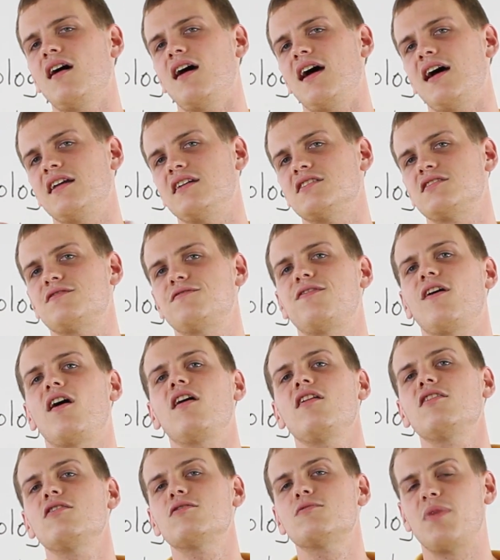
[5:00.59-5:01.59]
and is
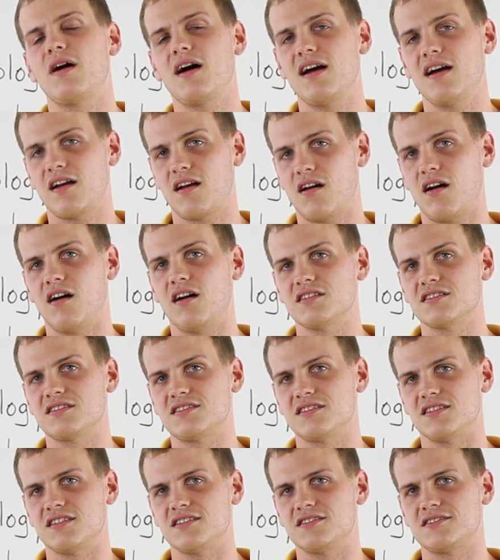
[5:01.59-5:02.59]
followed by a
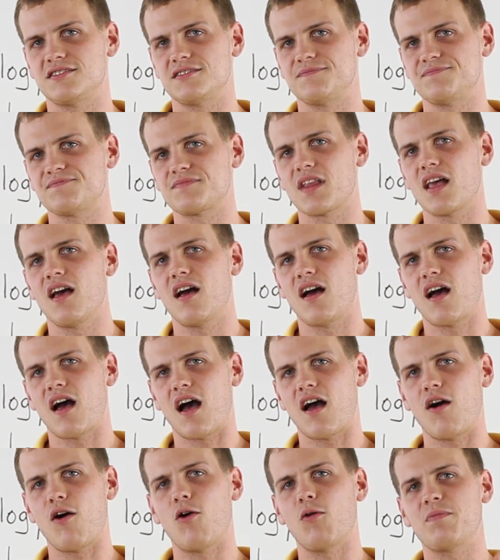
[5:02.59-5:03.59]
consonant.
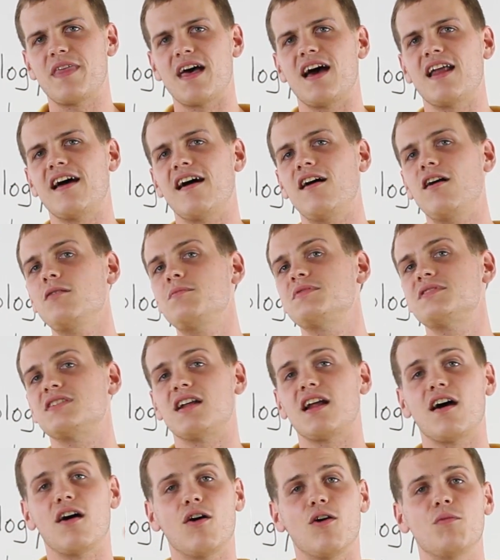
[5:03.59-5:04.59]
I hope that helps,
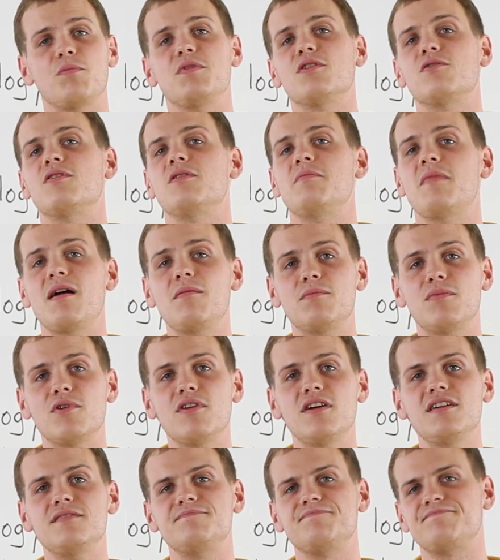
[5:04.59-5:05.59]
and I hope you
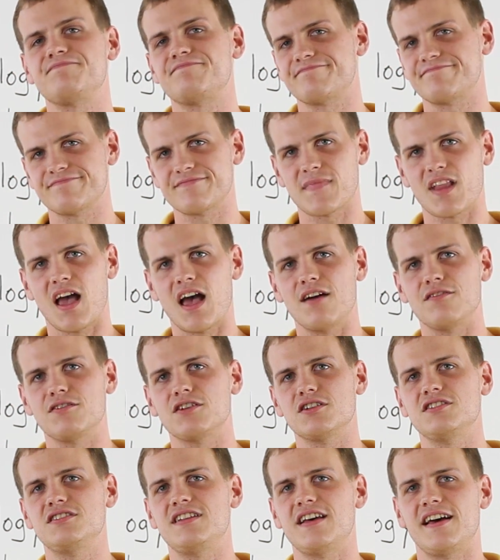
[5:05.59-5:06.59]
remember it. Have a
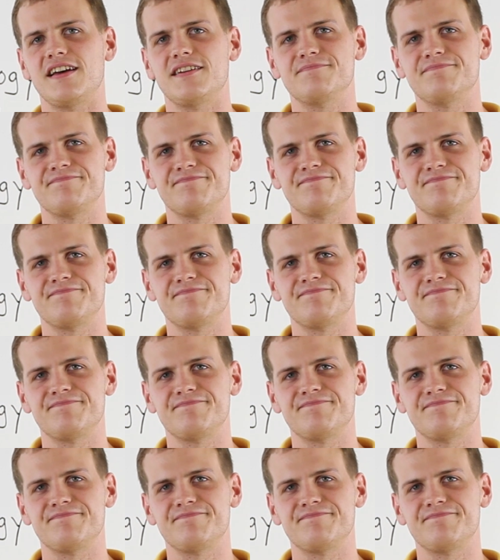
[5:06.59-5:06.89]
good day.